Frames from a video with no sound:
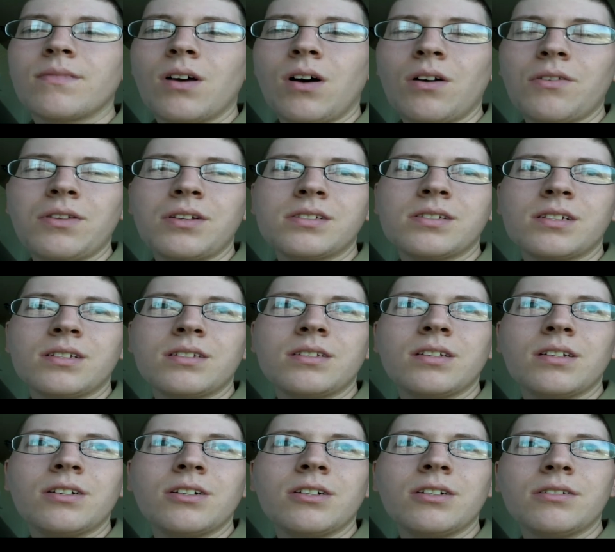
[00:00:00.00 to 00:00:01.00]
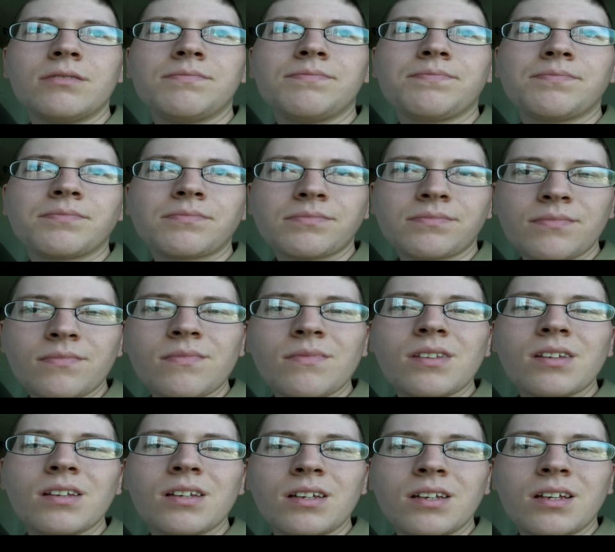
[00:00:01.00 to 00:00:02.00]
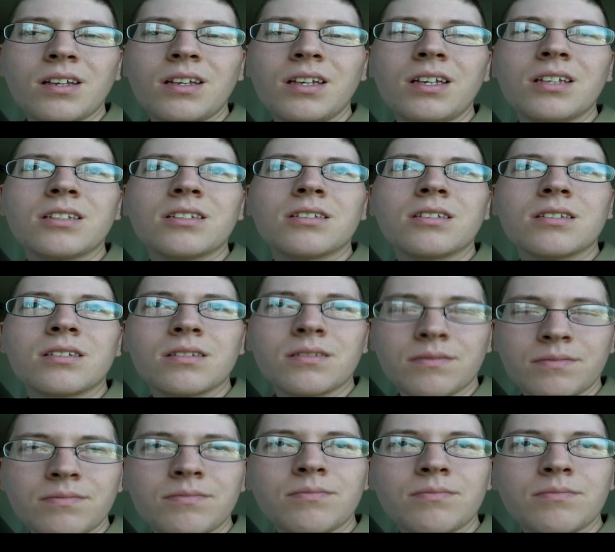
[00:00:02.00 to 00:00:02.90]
all things considered, it's